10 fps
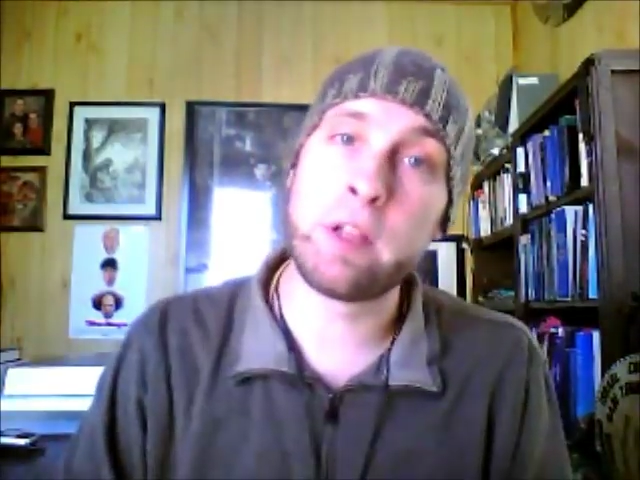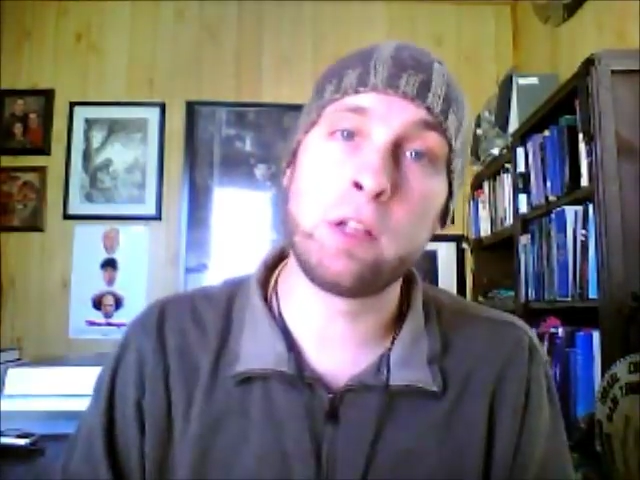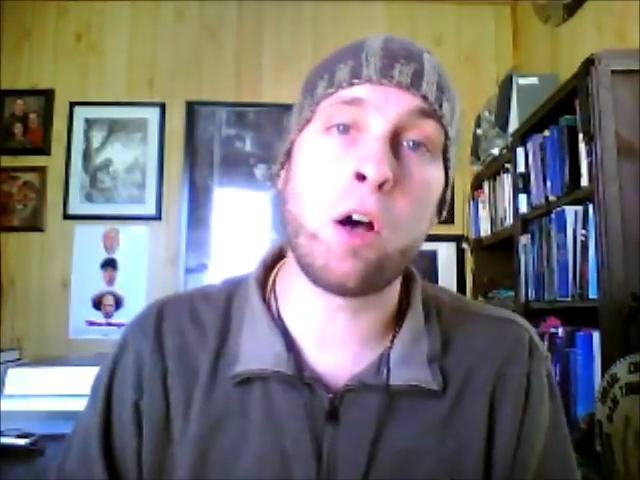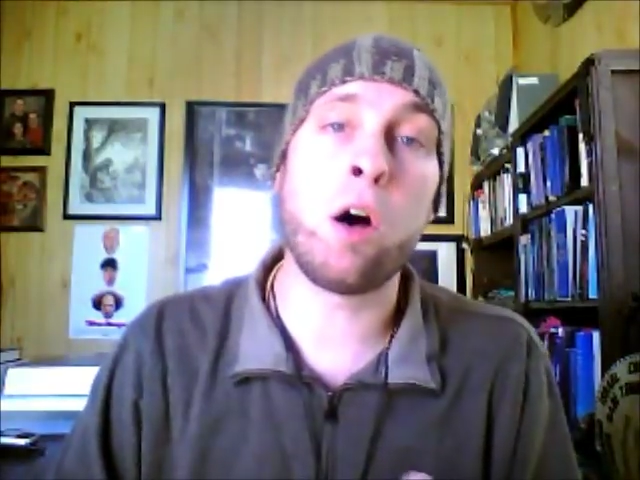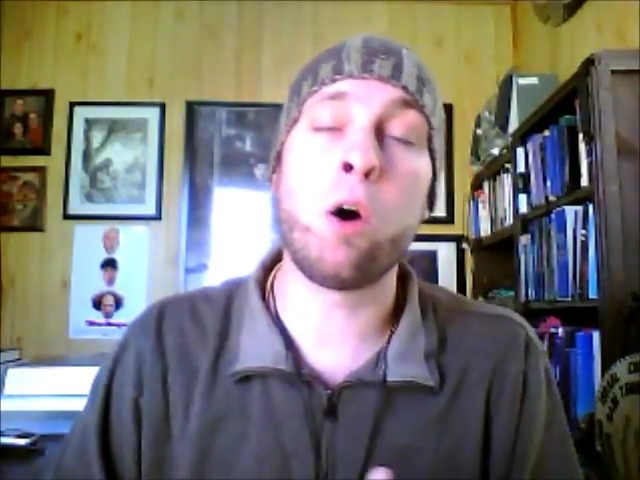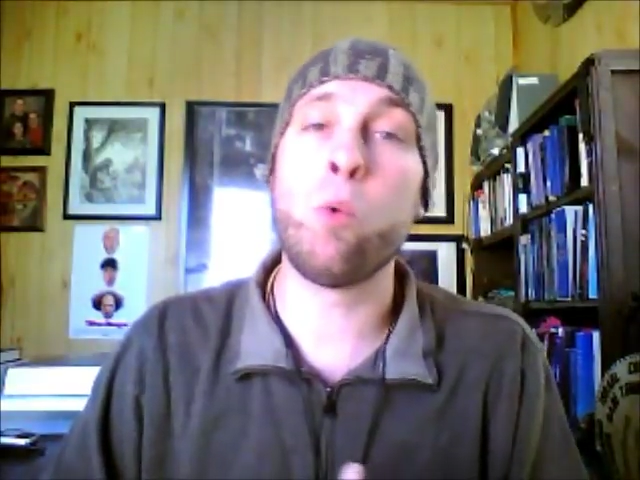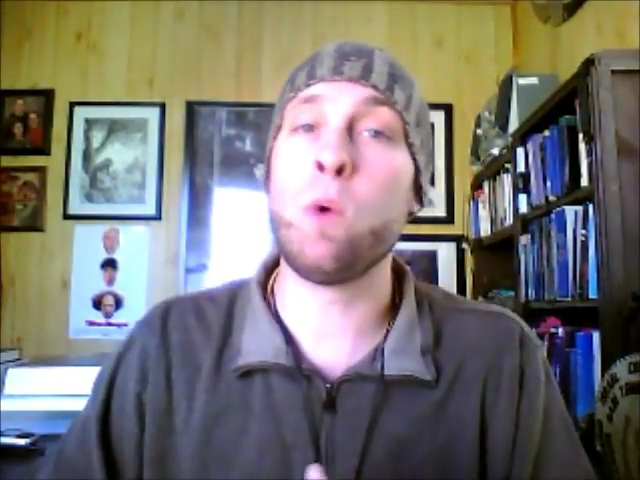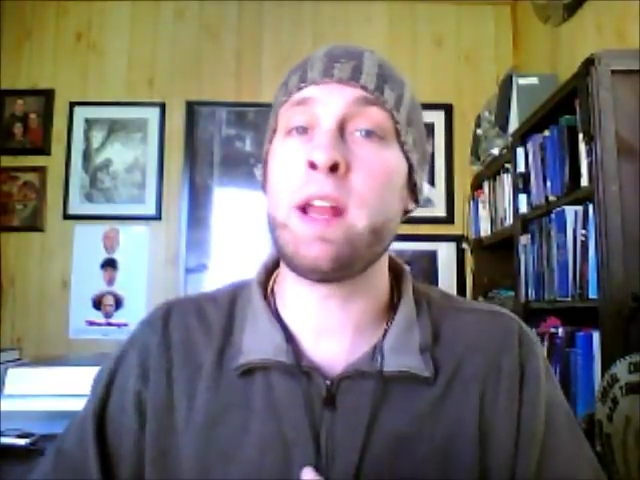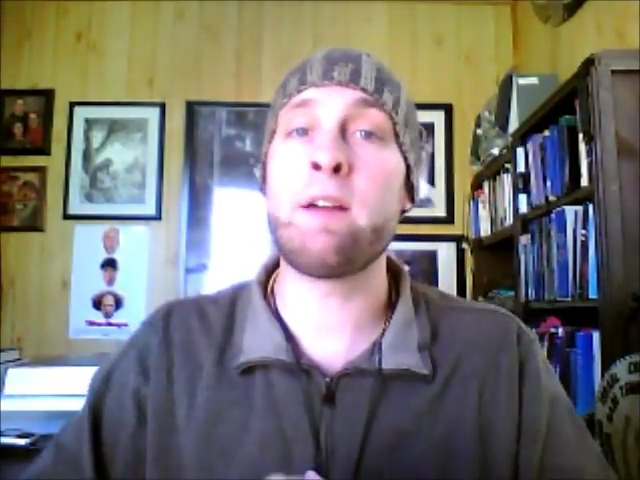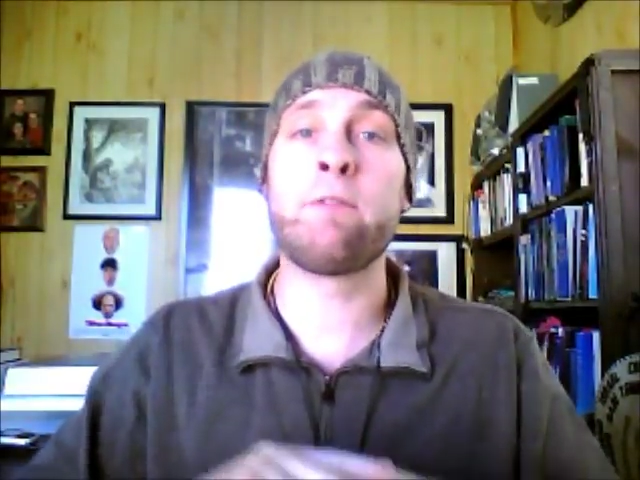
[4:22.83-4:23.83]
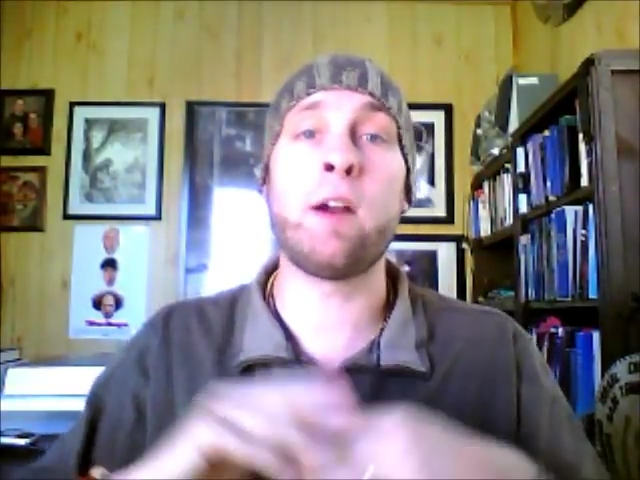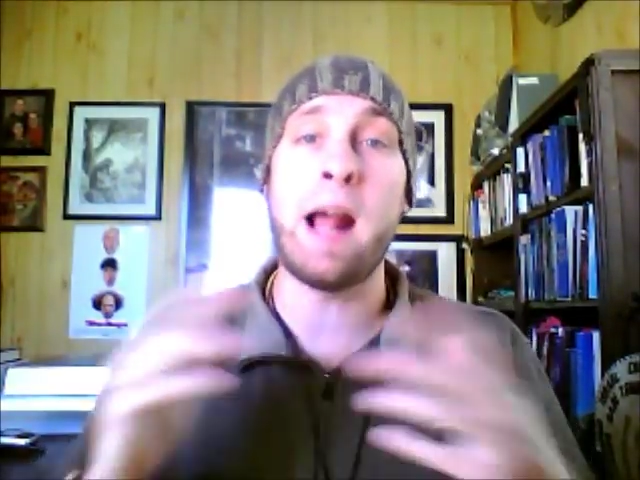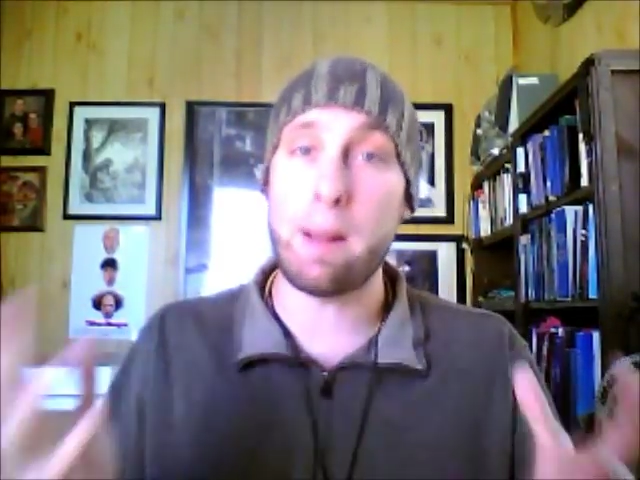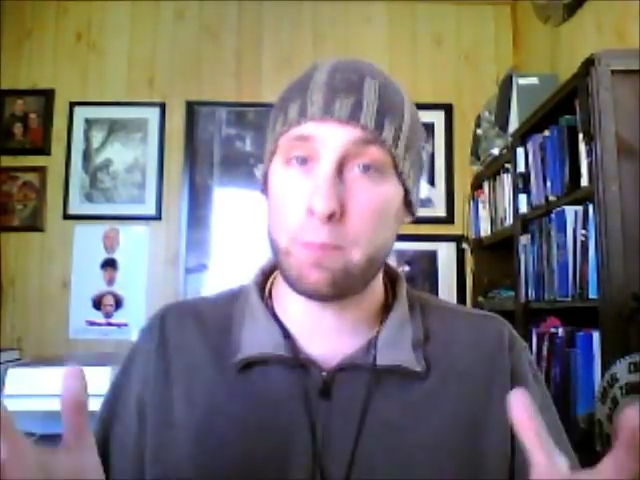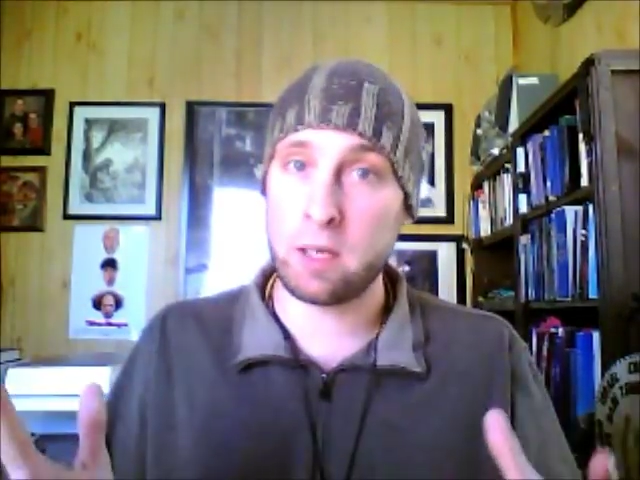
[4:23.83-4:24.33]
of the law
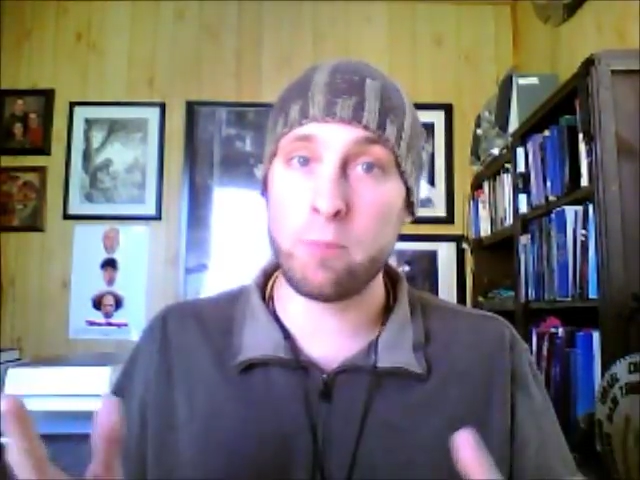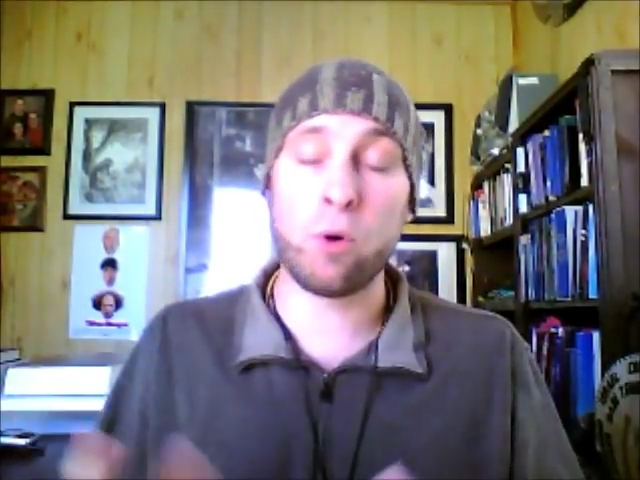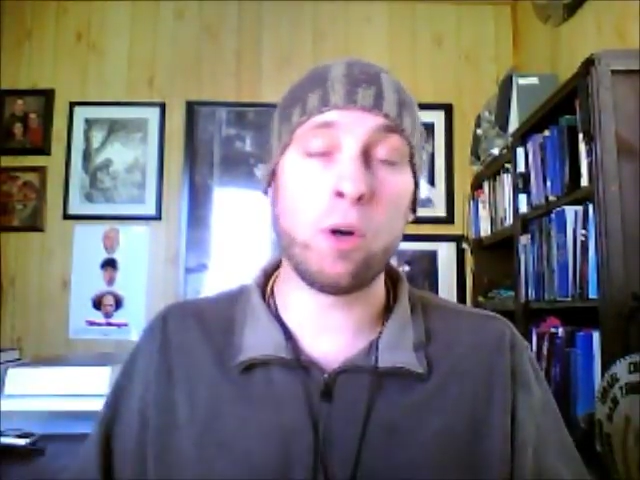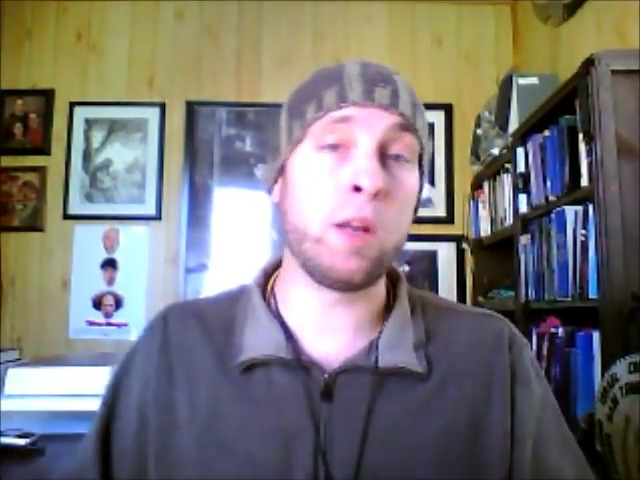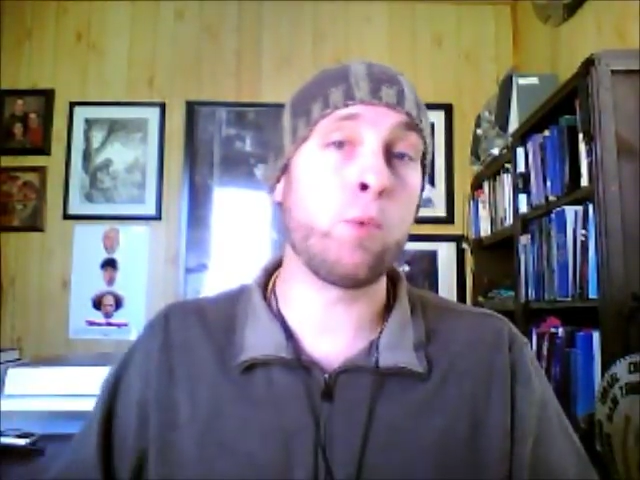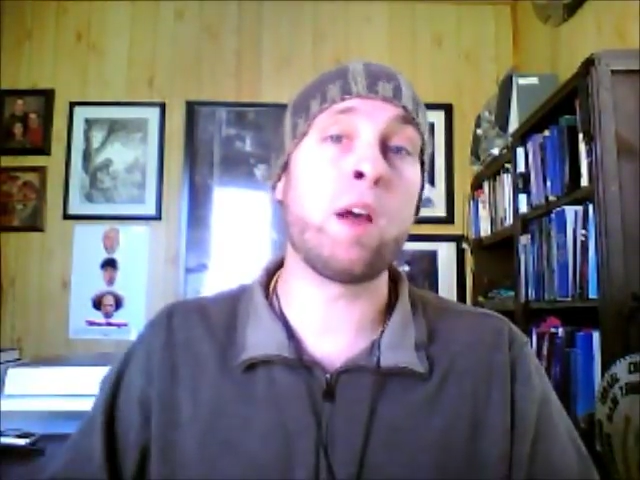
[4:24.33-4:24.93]
whenever applicable and